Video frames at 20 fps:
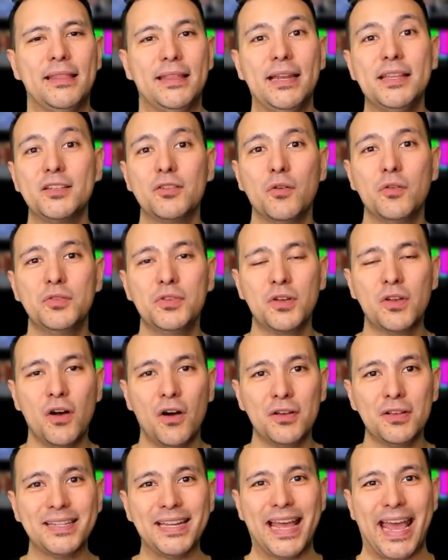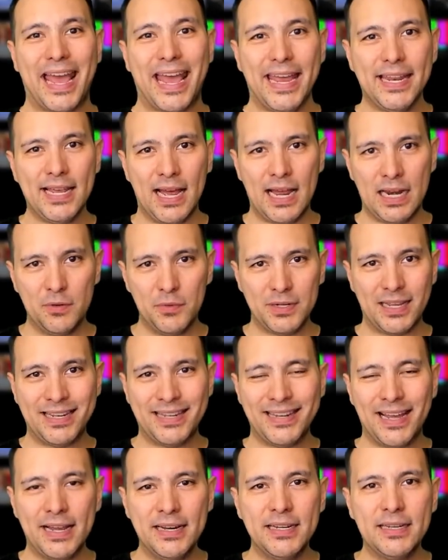that is going to cost
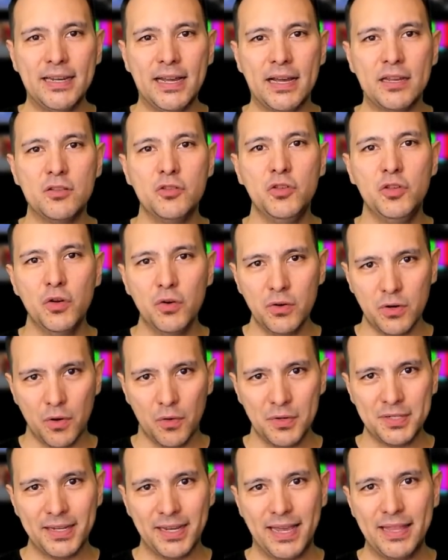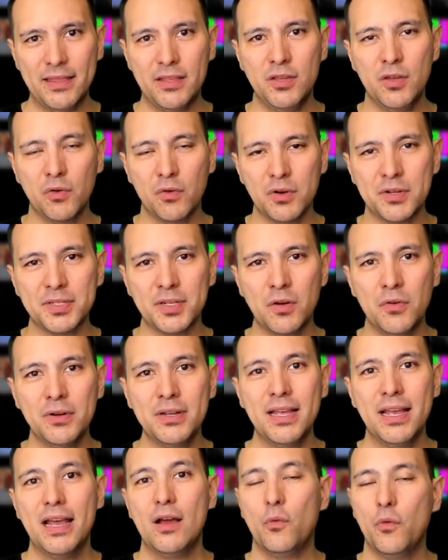899 euros in the
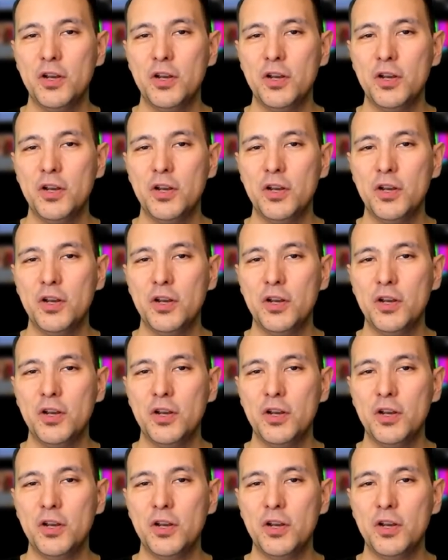Eurozone,